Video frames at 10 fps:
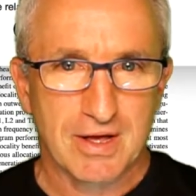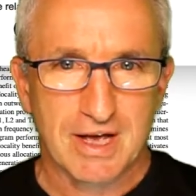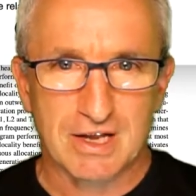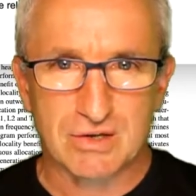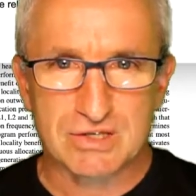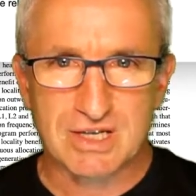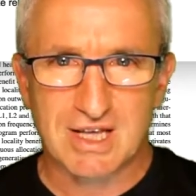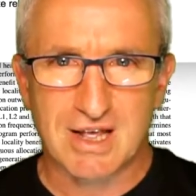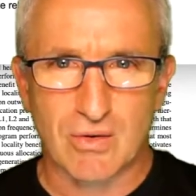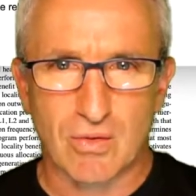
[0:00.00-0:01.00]
And you see
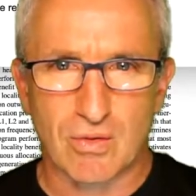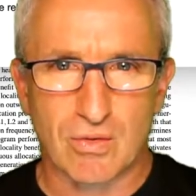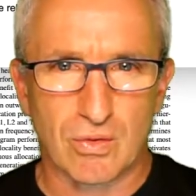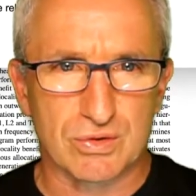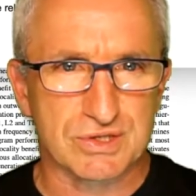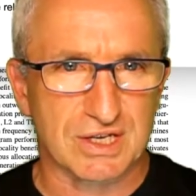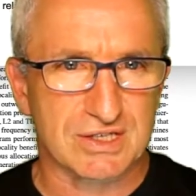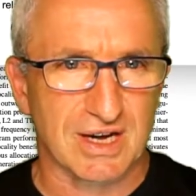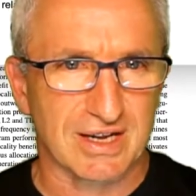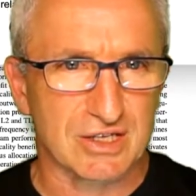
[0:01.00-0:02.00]
here all 6
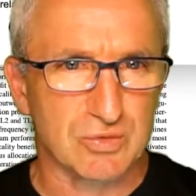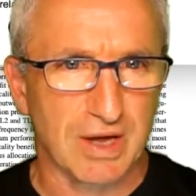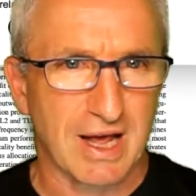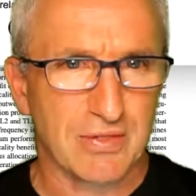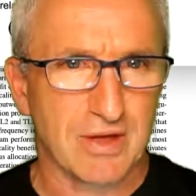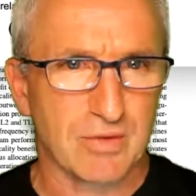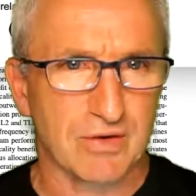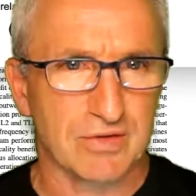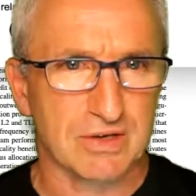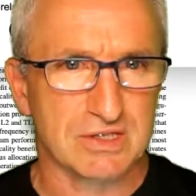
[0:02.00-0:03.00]
collectors we had there. We've
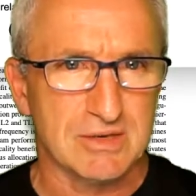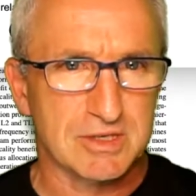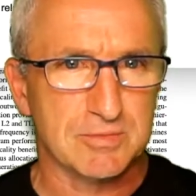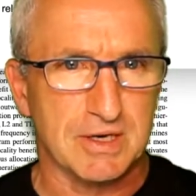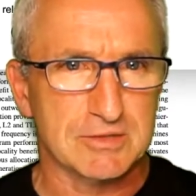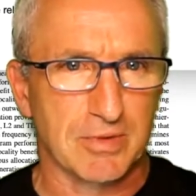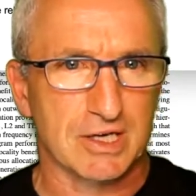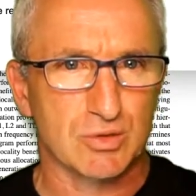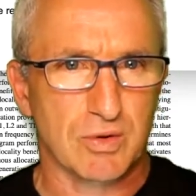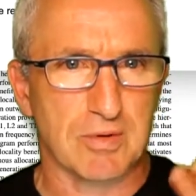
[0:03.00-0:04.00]
got the semi-space, mark
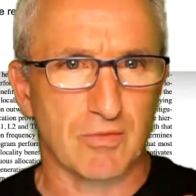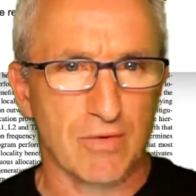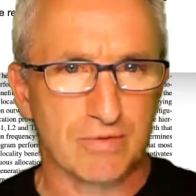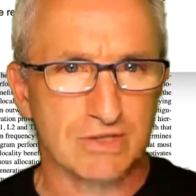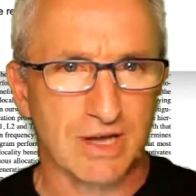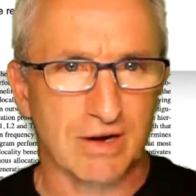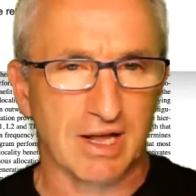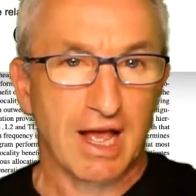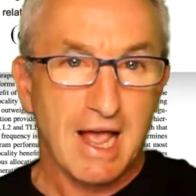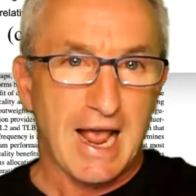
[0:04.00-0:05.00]
sweep, and reference counting,
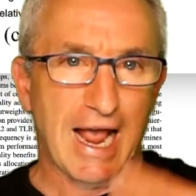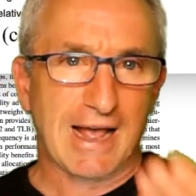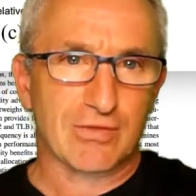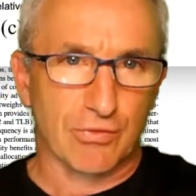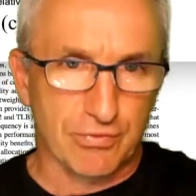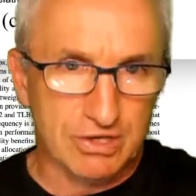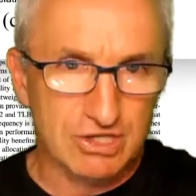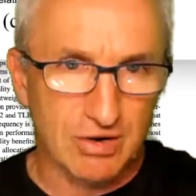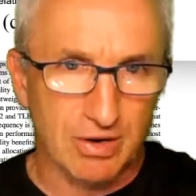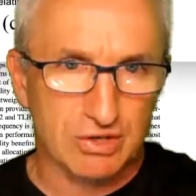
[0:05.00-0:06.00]
and the 3
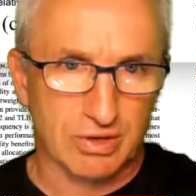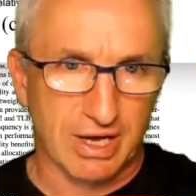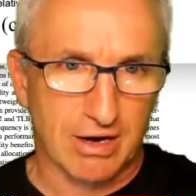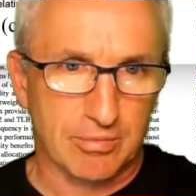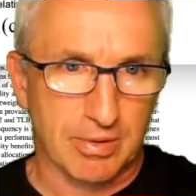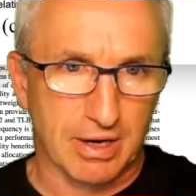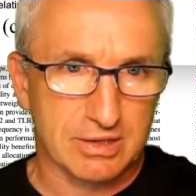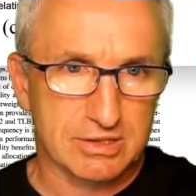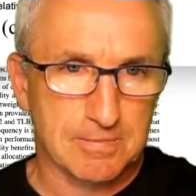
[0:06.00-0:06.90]
generational counterparts.